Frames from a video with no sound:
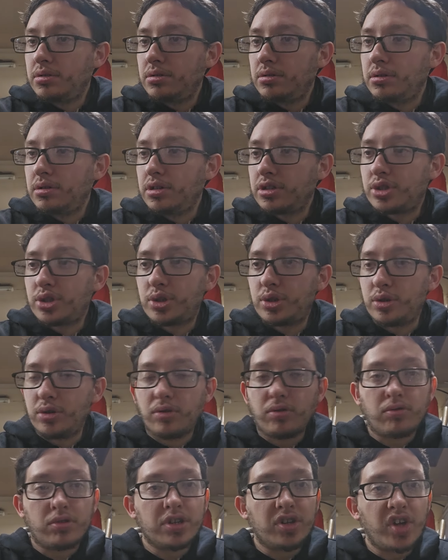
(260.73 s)
it's
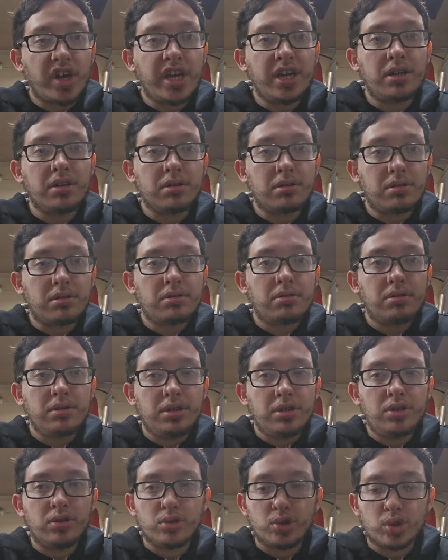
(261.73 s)
tune related
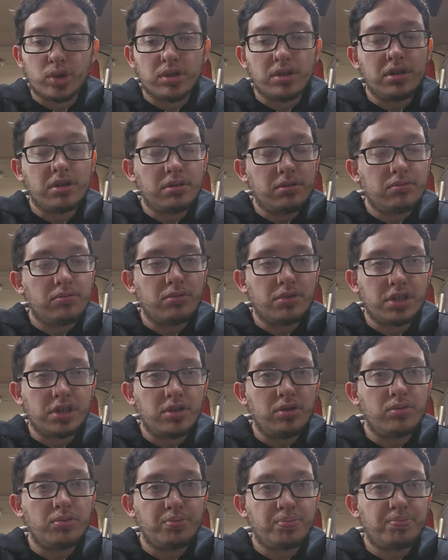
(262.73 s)
usually when
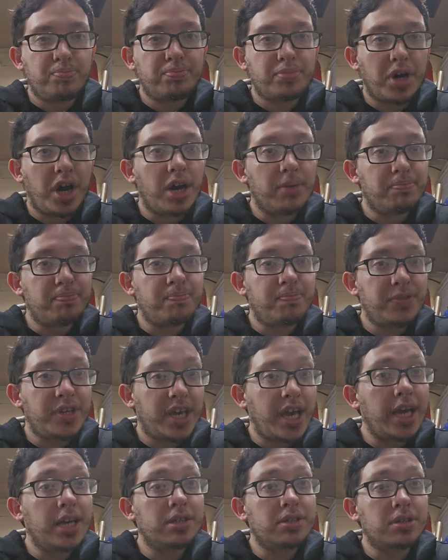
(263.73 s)
you pop
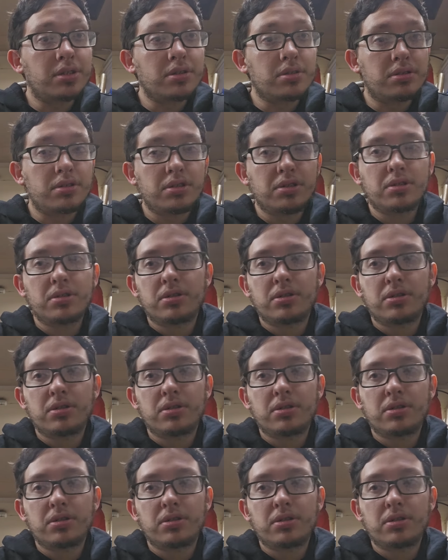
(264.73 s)
gaskets.